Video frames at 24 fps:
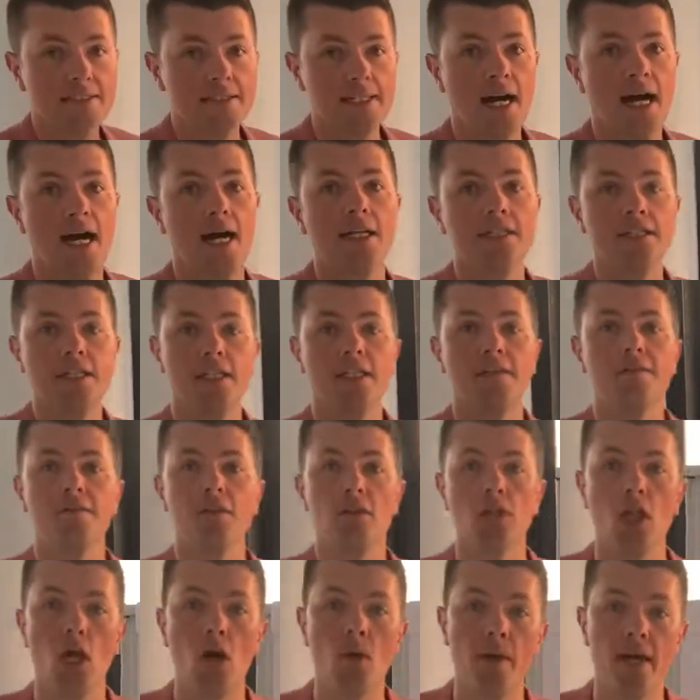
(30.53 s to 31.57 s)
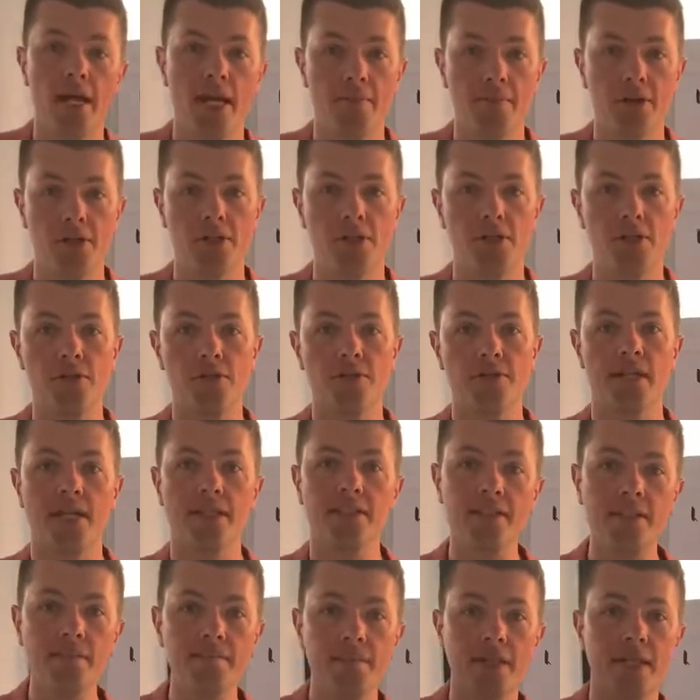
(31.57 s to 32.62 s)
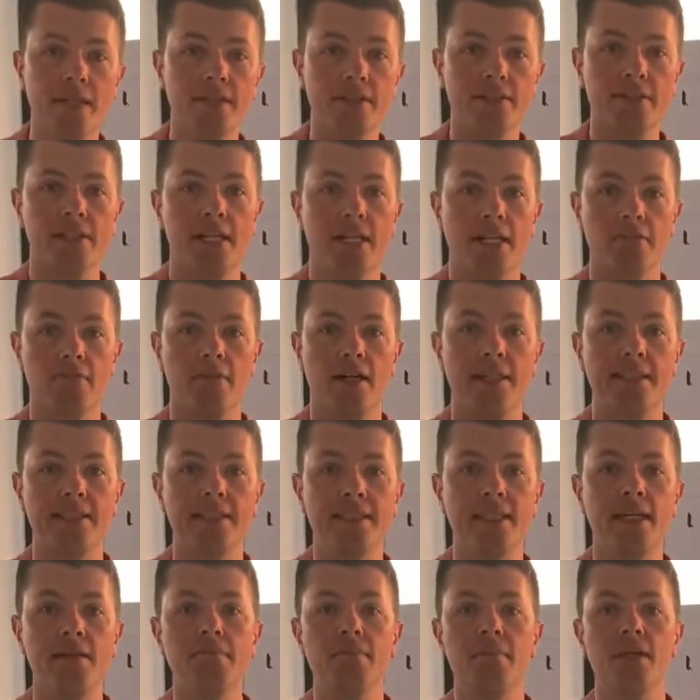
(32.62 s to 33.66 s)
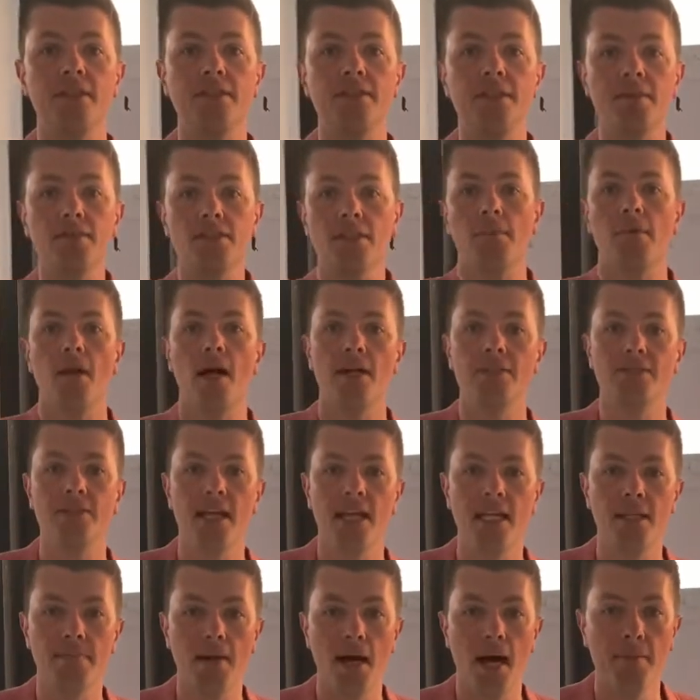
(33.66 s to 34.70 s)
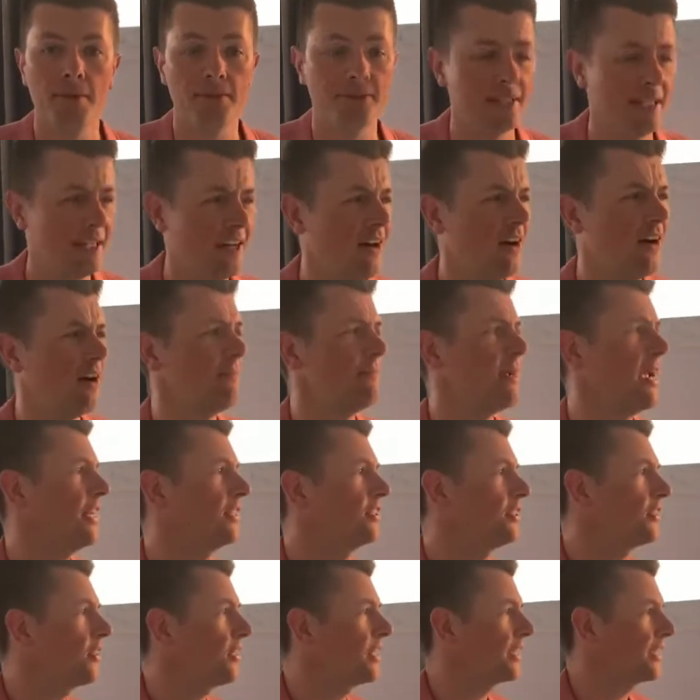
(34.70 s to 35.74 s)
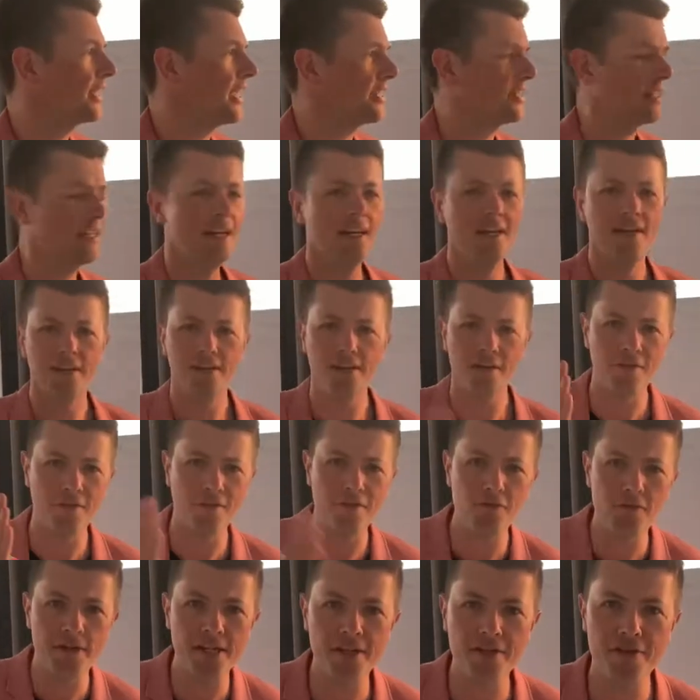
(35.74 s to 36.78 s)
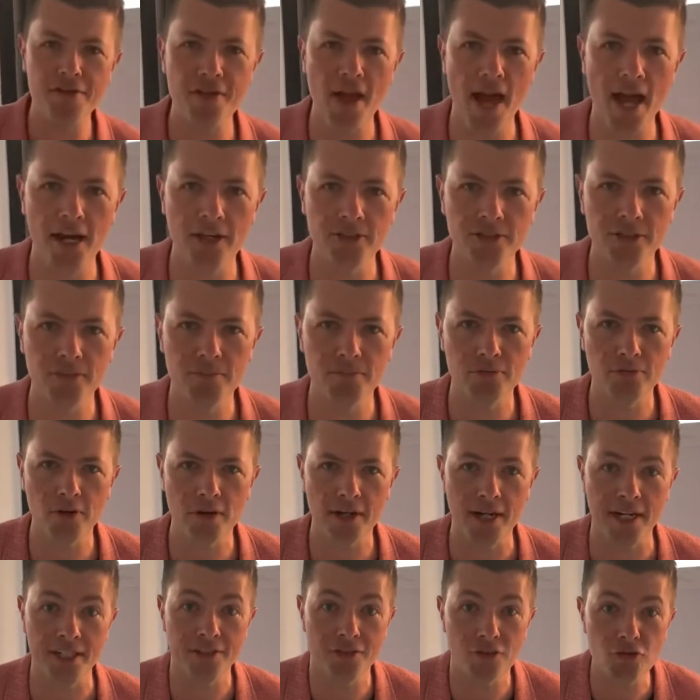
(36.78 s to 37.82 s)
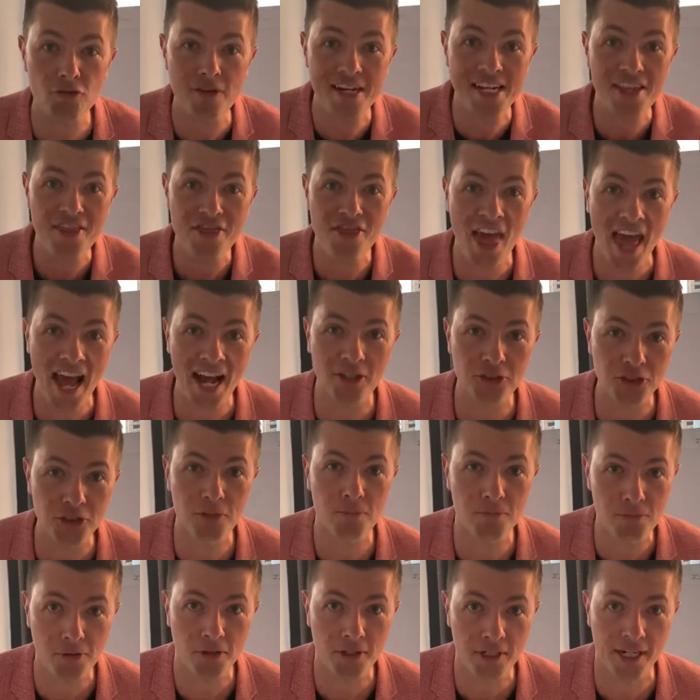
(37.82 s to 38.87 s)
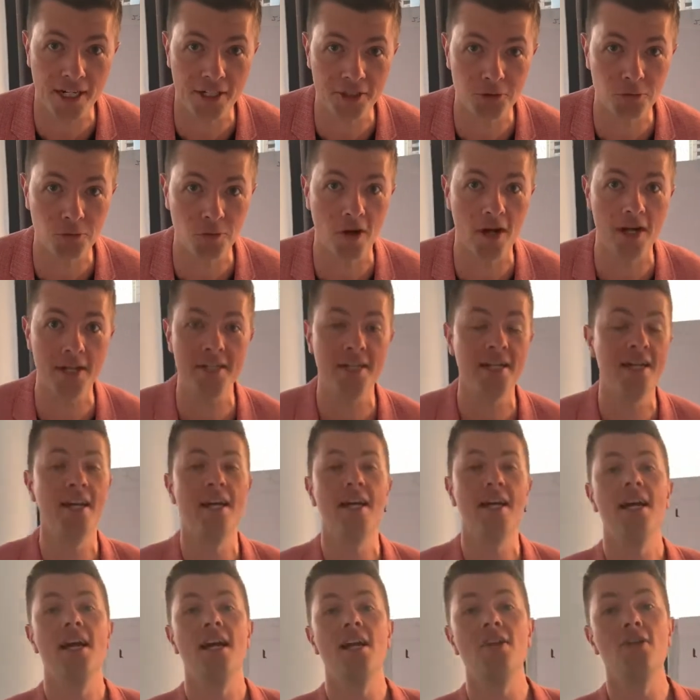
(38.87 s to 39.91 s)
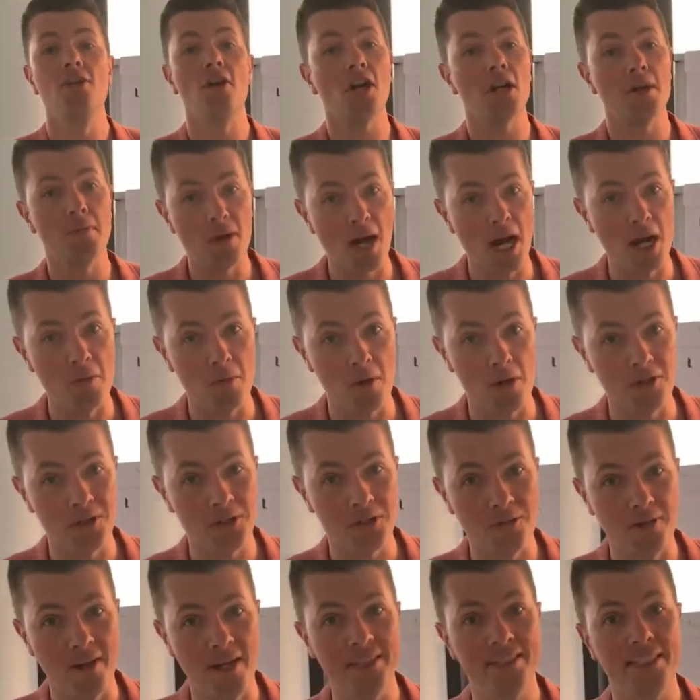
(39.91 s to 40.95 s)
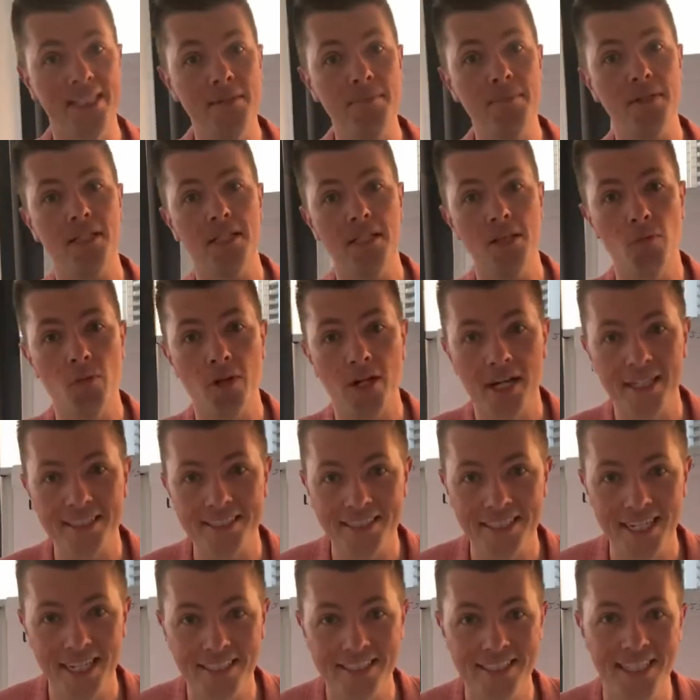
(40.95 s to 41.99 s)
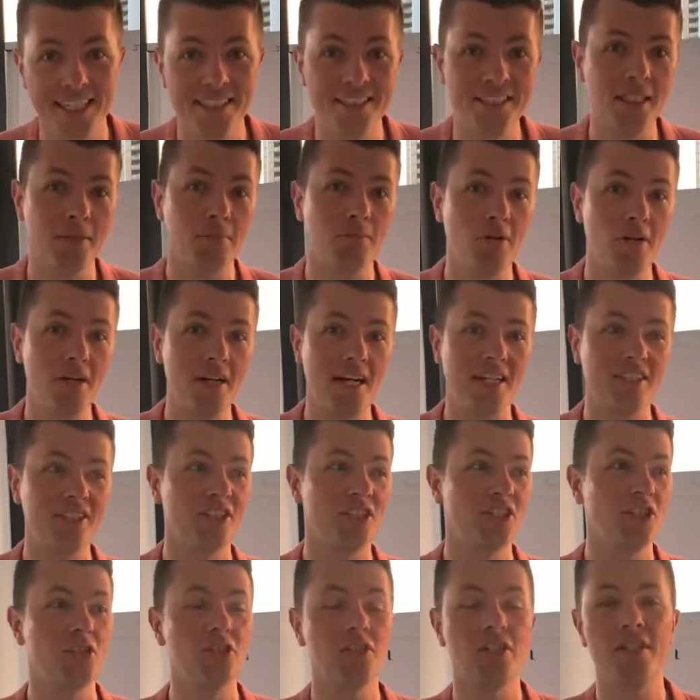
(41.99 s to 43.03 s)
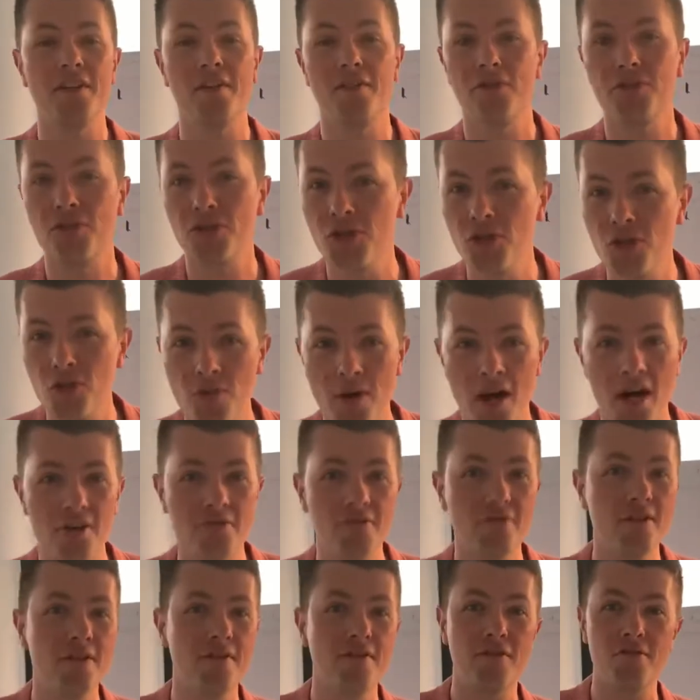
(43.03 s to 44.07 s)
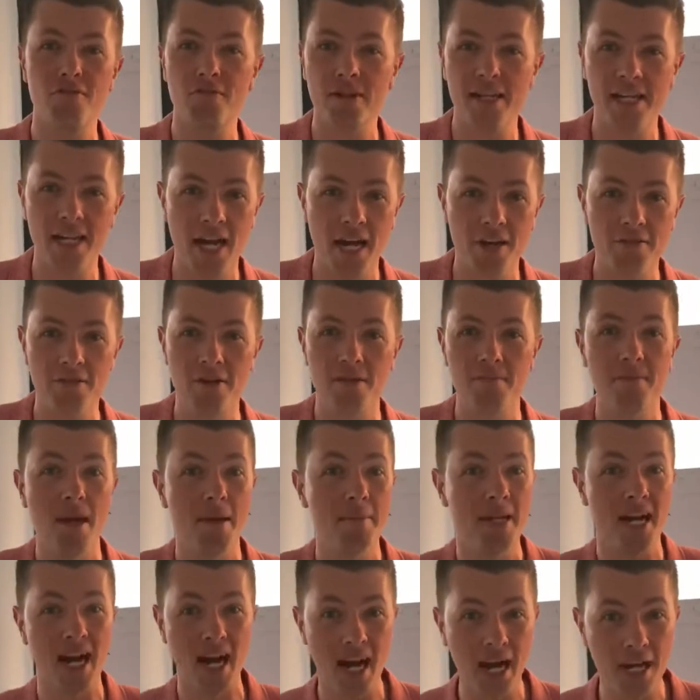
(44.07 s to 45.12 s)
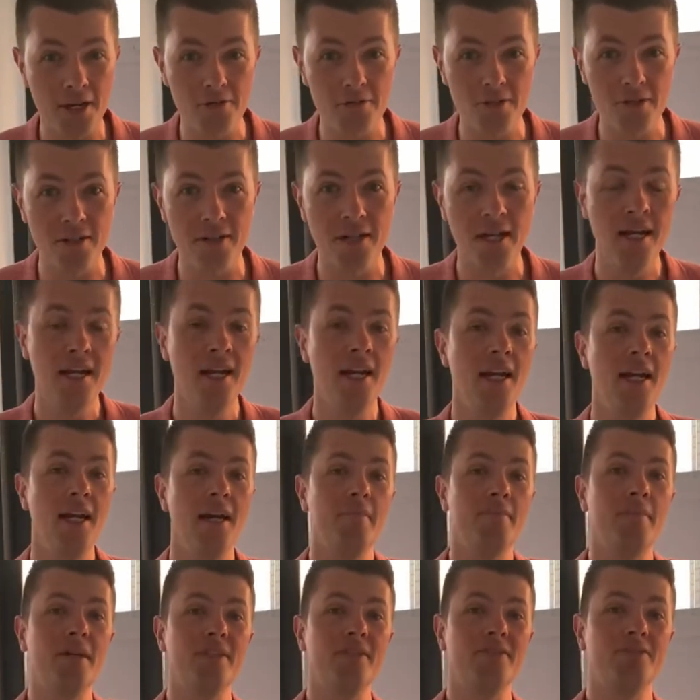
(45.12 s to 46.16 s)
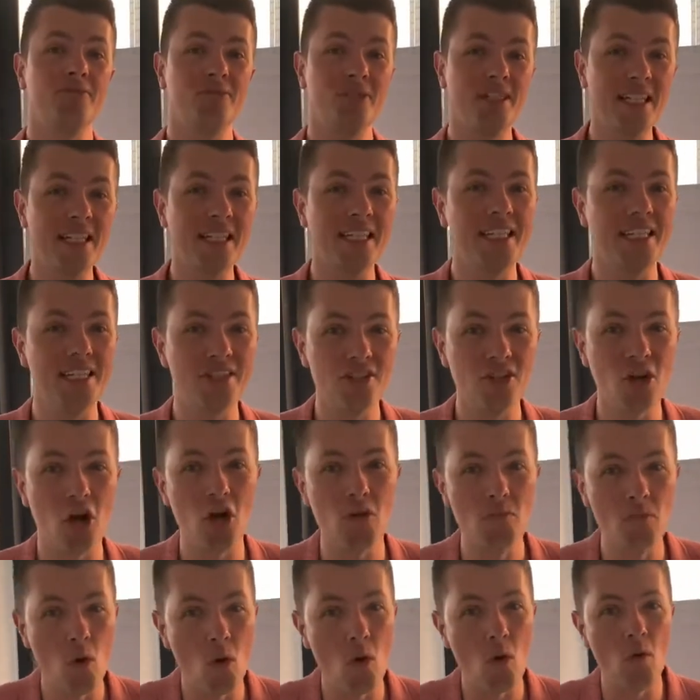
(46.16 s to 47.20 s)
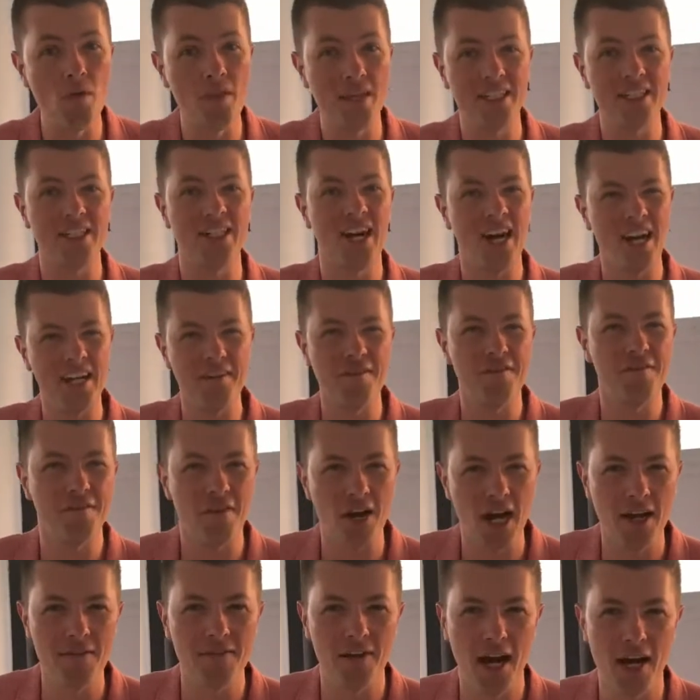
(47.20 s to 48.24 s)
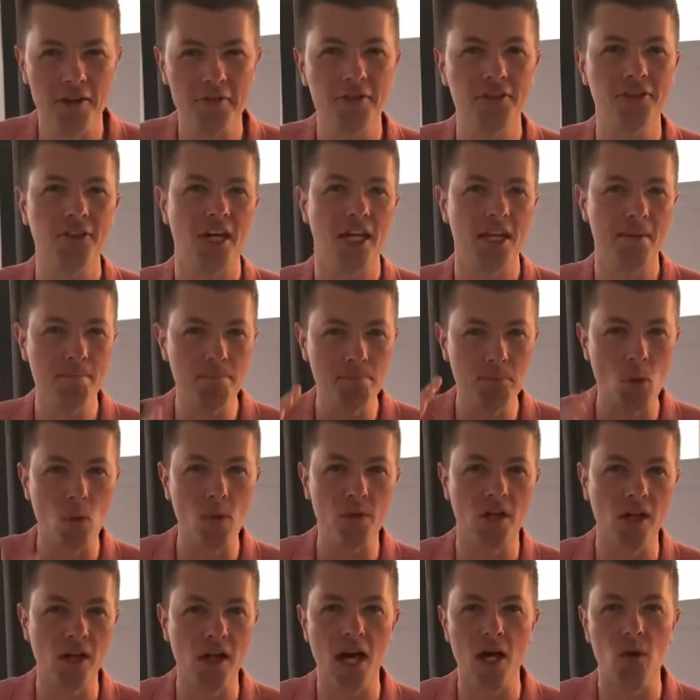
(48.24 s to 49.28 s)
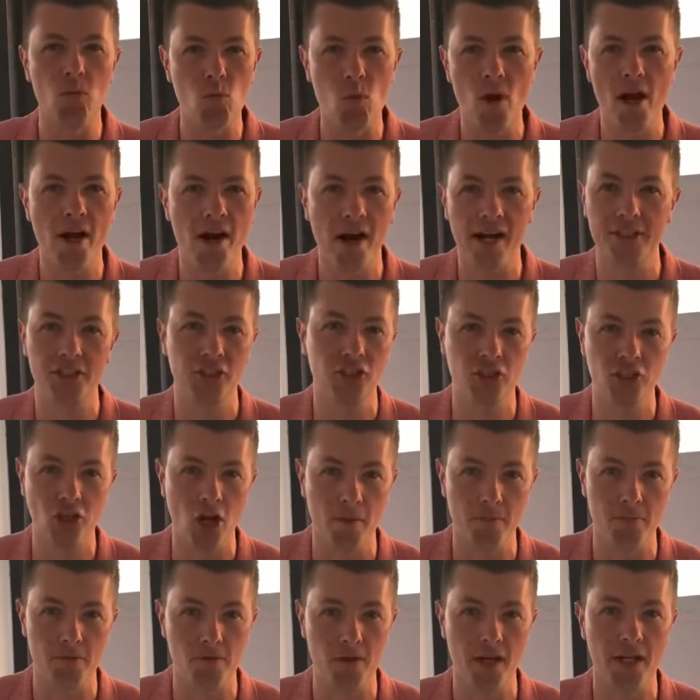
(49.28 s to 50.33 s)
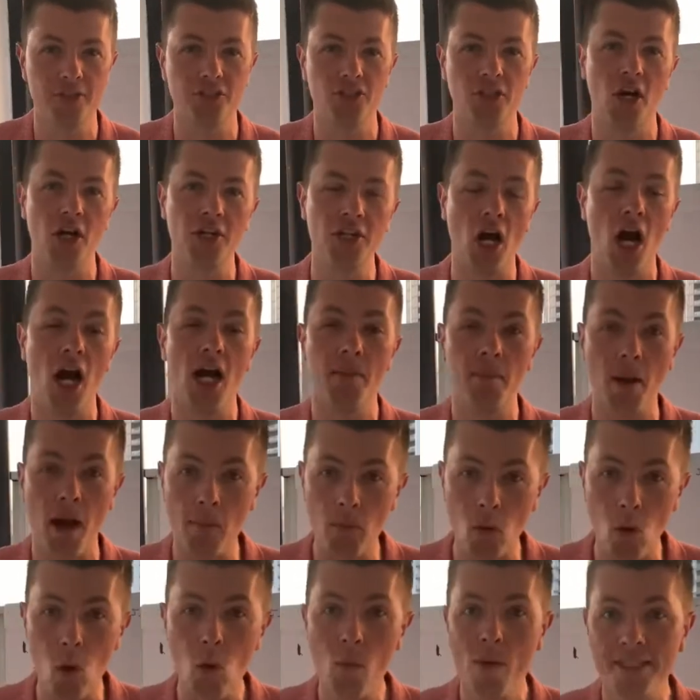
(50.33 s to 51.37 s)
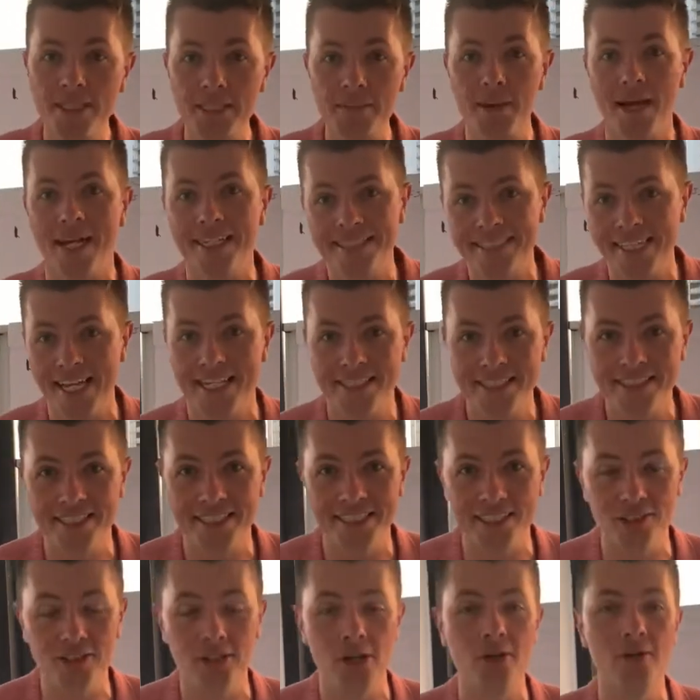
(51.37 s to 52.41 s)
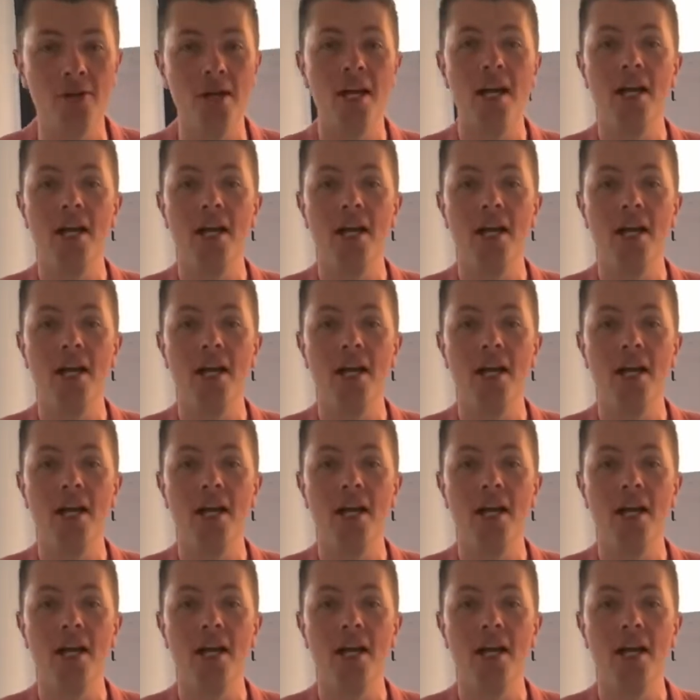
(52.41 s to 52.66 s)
asking for lower MOQs. That's the biggest thing, right? Some suppliers in Alibaba say, oh man, you got to get 3,000 products, right? Not on my watch, right? Typically when I start testing products, it's usually 200, 300, maybe 100, but really no more than kind of 500 is kind of borderline where I stop, right? So I'm always about testing. So